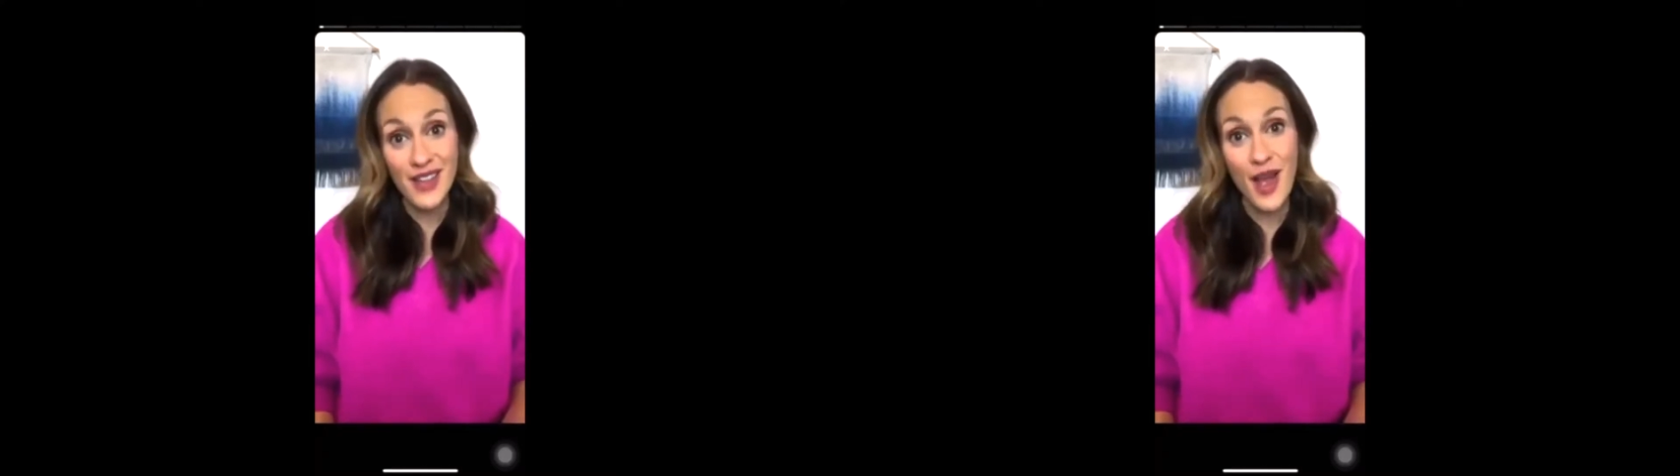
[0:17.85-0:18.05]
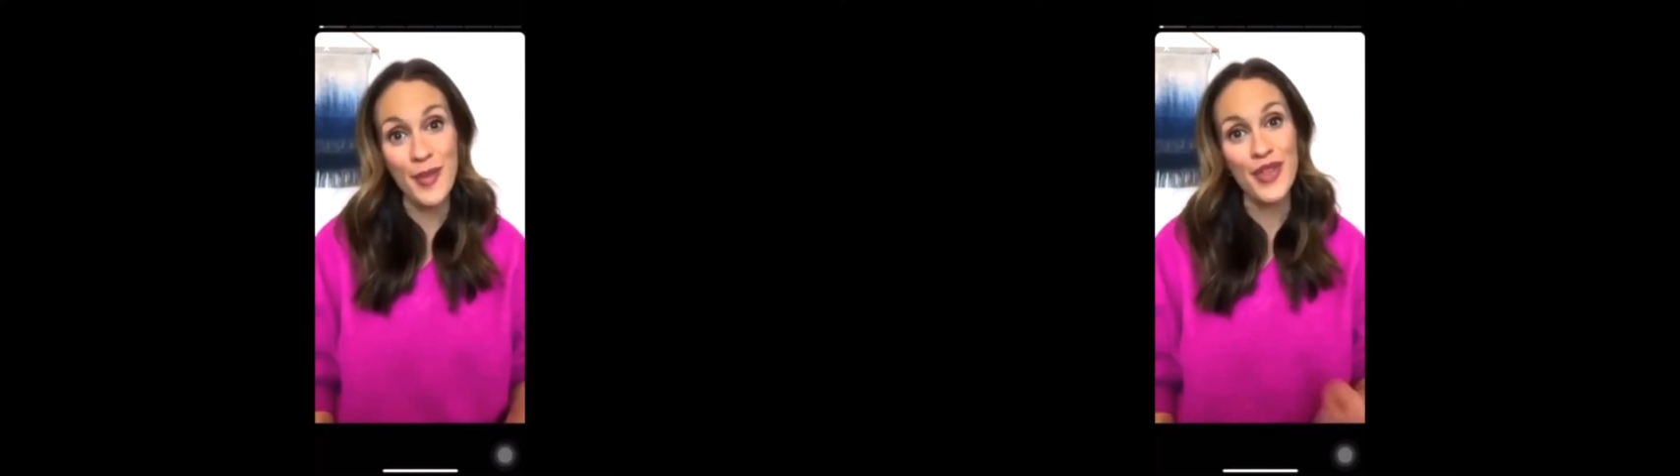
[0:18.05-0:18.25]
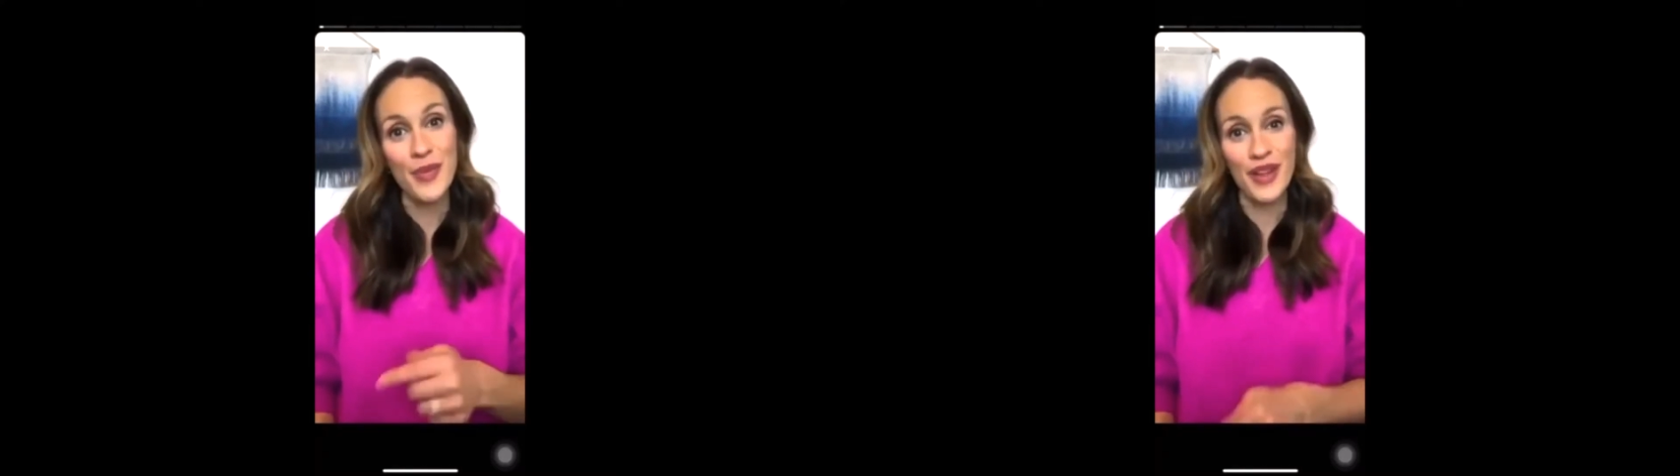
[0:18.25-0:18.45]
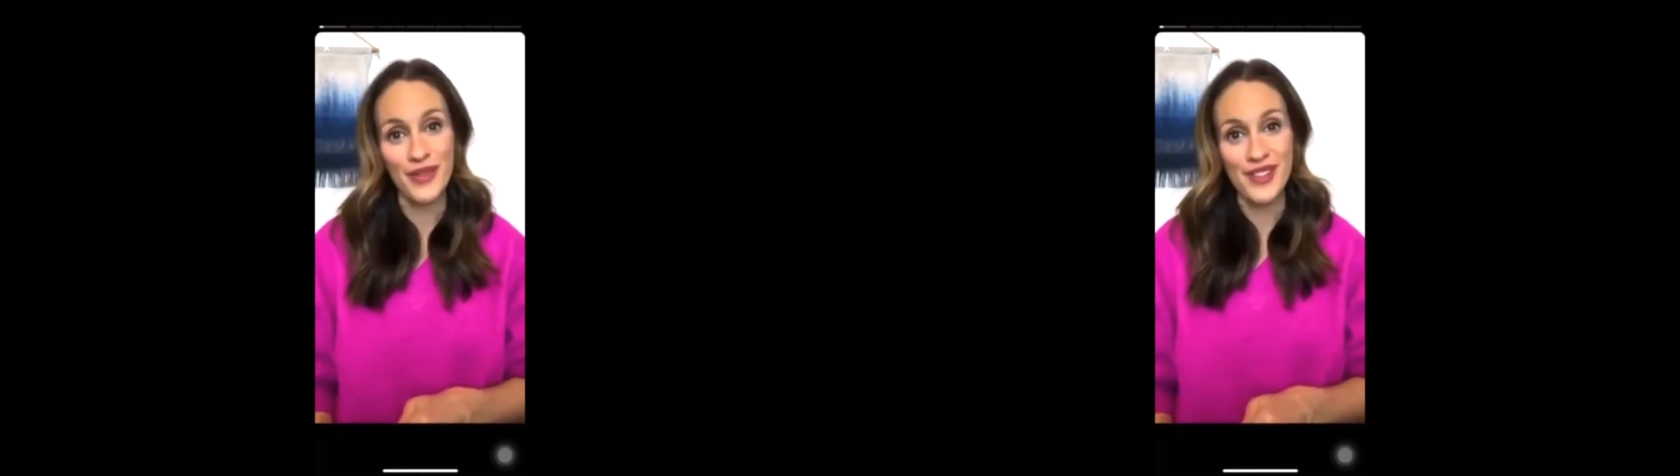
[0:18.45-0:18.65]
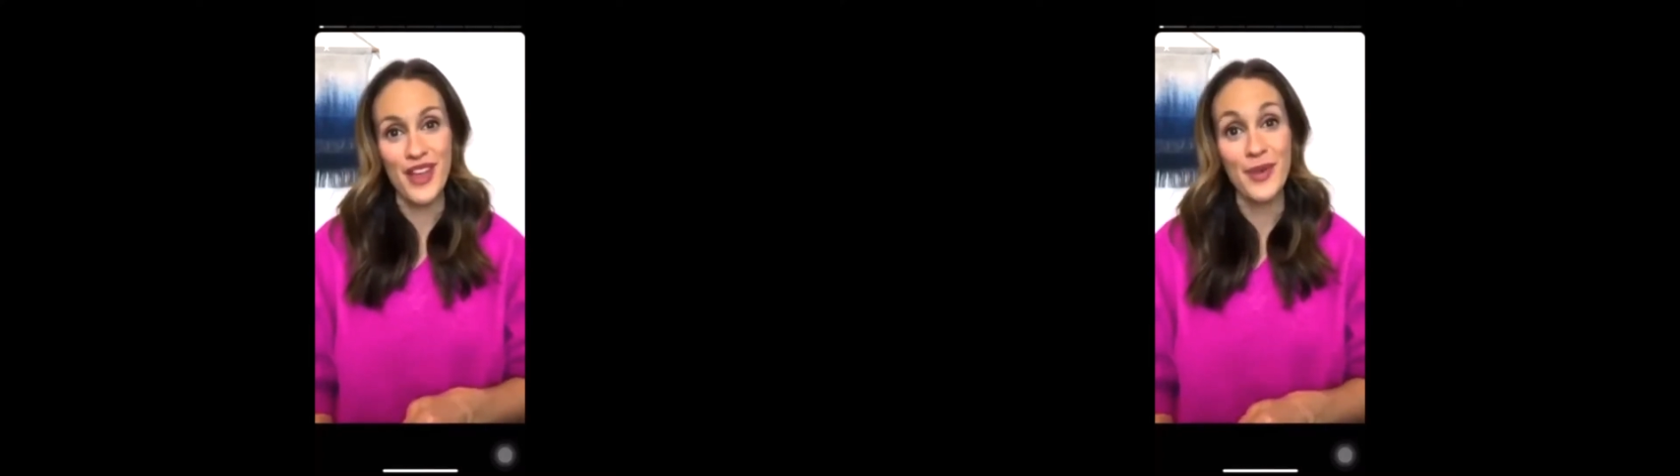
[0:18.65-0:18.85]
psalm in the book
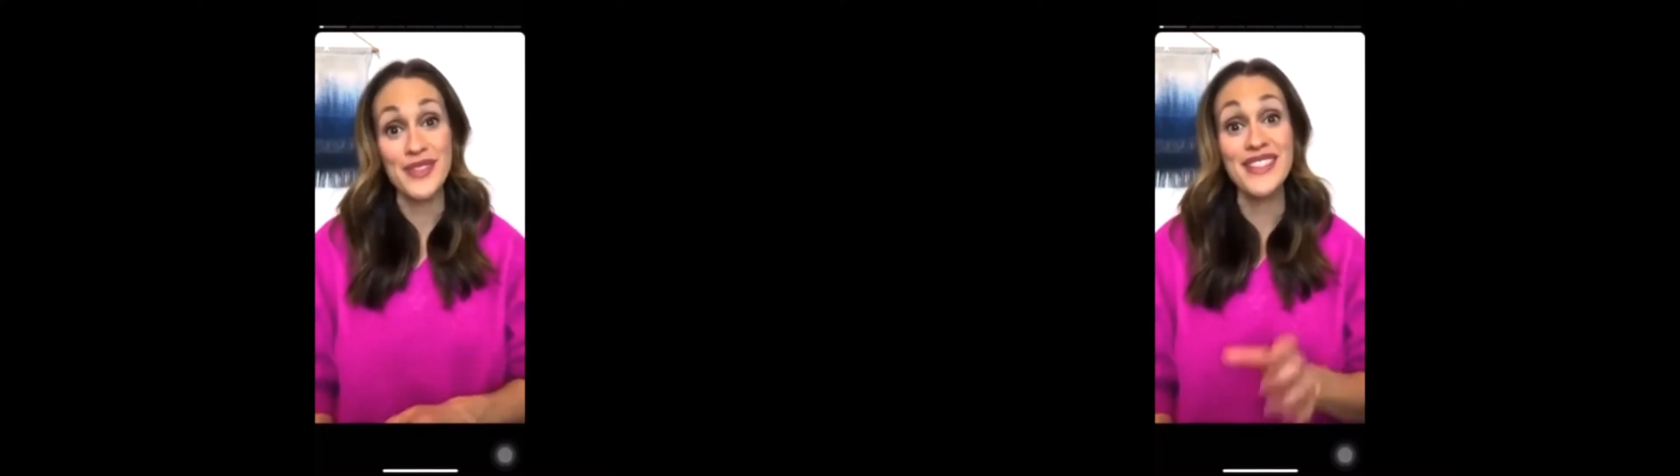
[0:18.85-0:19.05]
of Psalms.